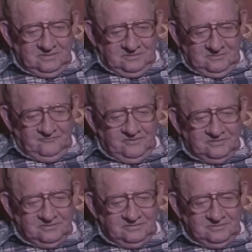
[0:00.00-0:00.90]

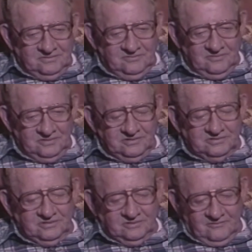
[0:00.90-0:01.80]
confessed his
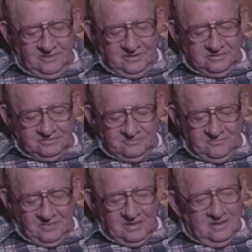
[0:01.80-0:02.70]
religion in Christ.
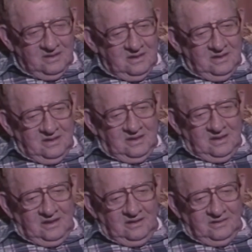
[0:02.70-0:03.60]

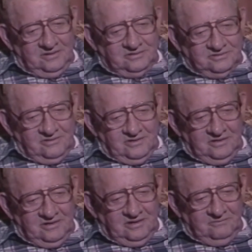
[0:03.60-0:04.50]
He
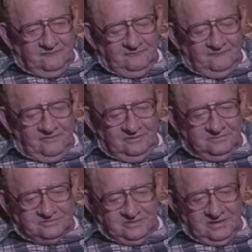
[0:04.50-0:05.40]
started in, my father
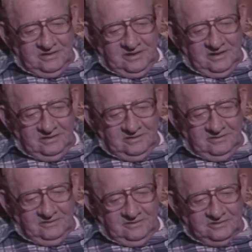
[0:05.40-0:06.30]
was standing out in
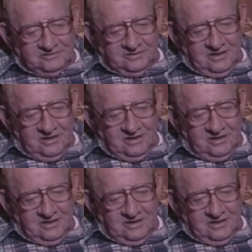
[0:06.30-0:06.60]
there, and he said,